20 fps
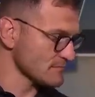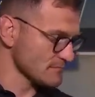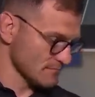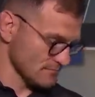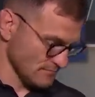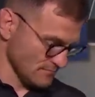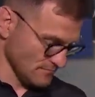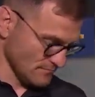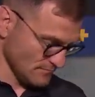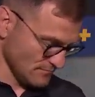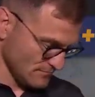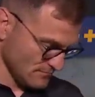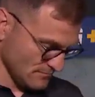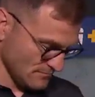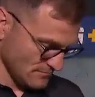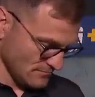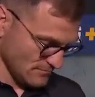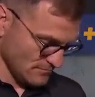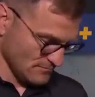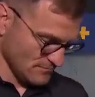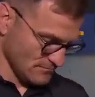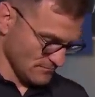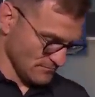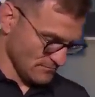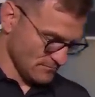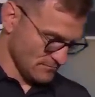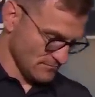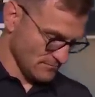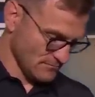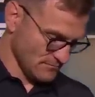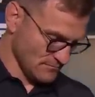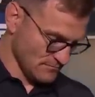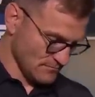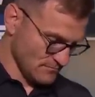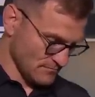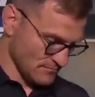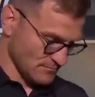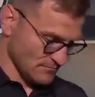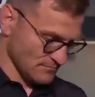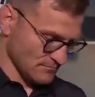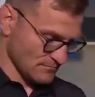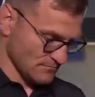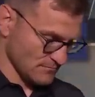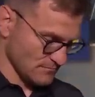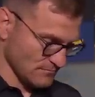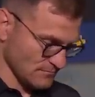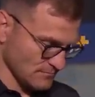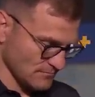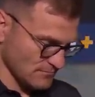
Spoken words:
This person isn't speaking.